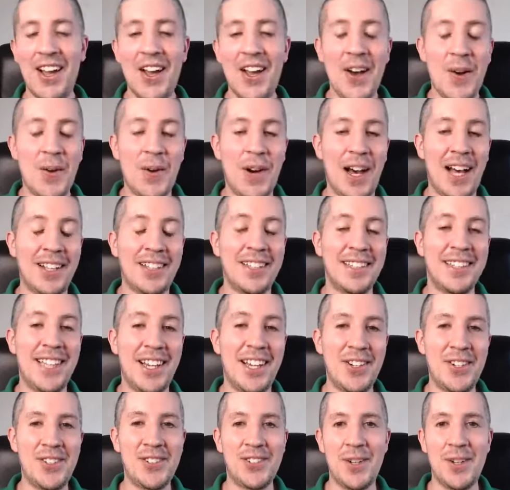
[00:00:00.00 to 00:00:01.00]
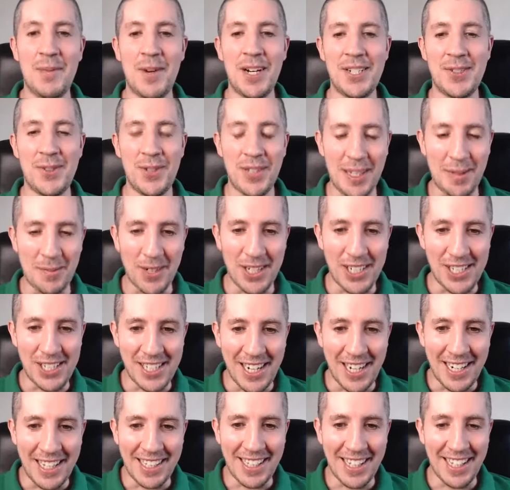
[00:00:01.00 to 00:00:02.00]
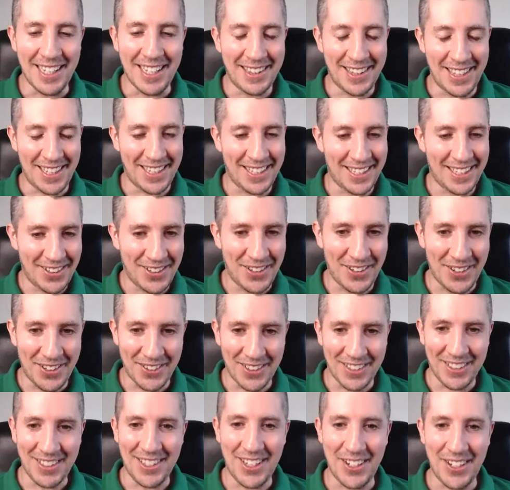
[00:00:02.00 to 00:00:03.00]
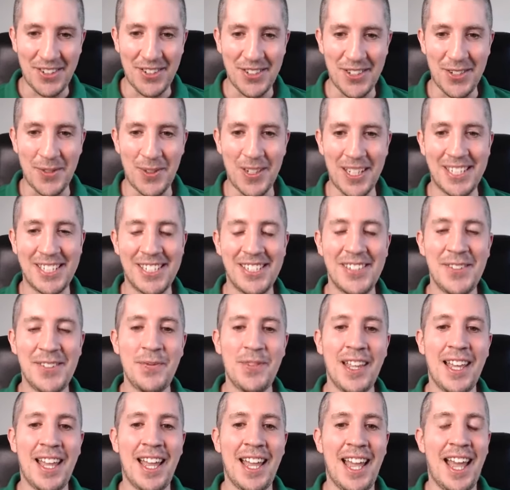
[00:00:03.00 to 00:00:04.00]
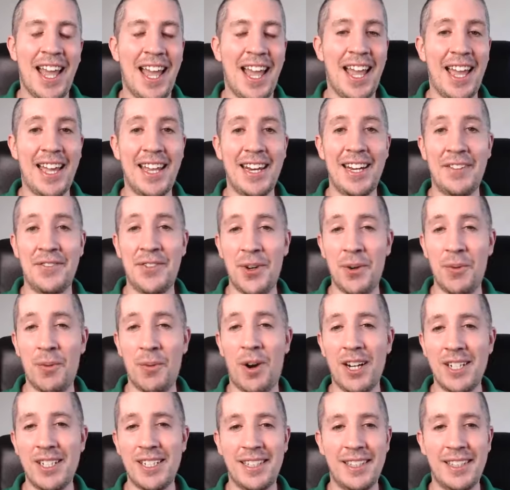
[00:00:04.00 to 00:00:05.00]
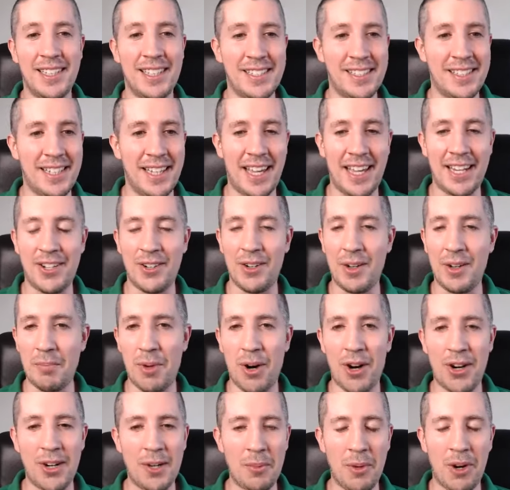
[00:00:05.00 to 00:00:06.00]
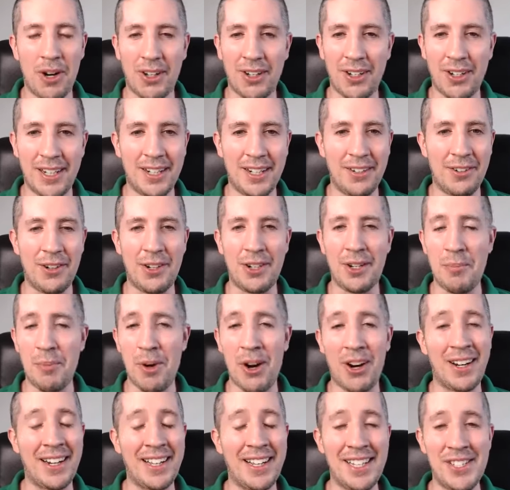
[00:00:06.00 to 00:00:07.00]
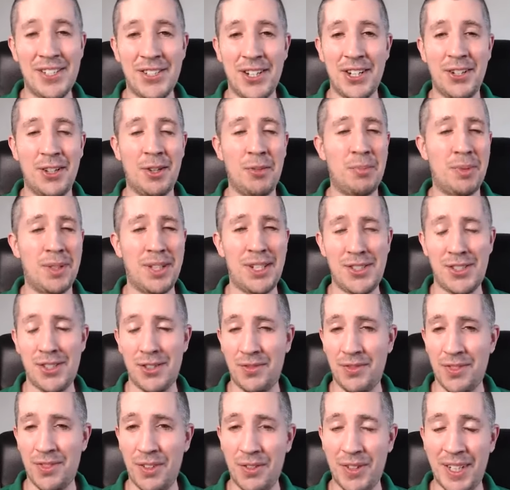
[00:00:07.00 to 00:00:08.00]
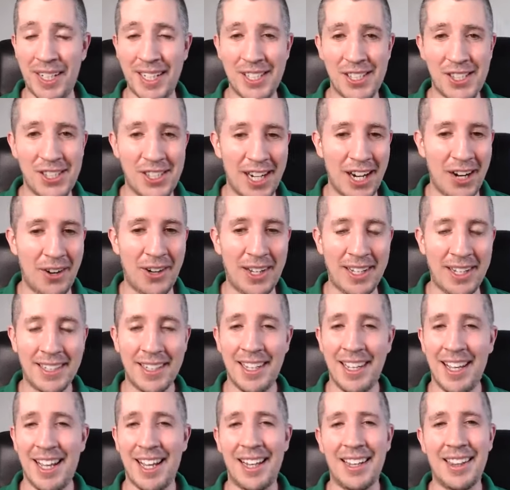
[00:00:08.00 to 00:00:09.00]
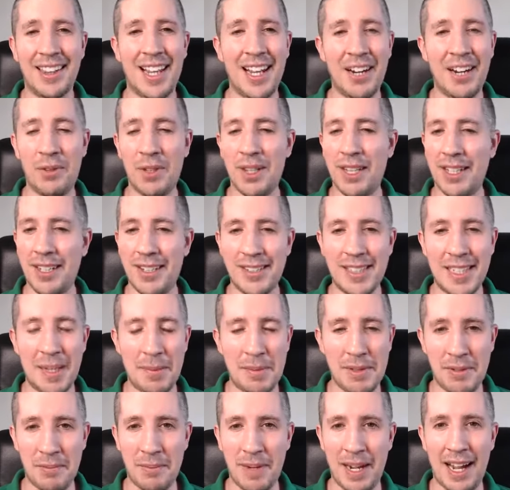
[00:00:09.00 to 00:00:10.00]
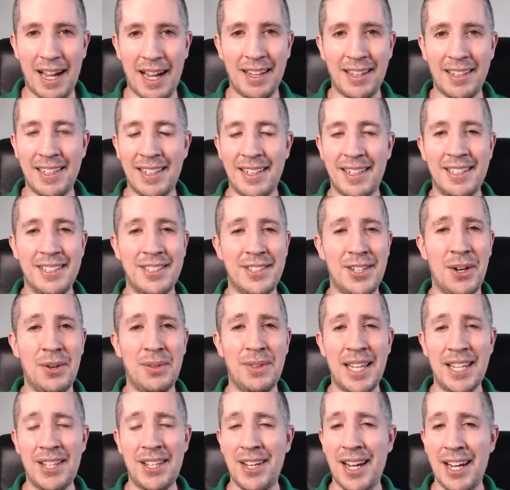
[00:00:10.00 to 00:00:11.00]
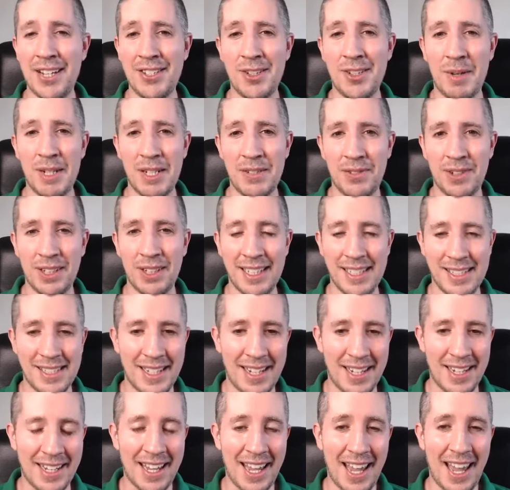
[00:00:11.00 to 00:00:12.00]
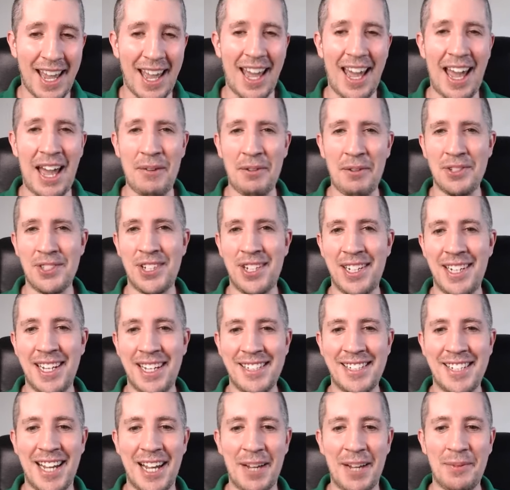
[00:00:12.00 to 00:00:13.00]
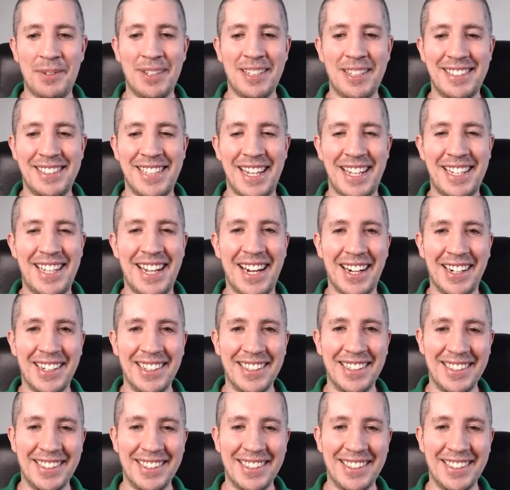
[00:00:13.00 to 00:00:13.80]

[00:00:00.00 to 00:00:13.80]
Well, Alan, thank you so much. Really appreciate it again. Thank you so much. And if you're watching this and you're in partner marketing or you're marketing in general, please do feel free to share it. A lot of really good tips from Alan. So thank you guys so much for listening, and we'll see you next time. Take care.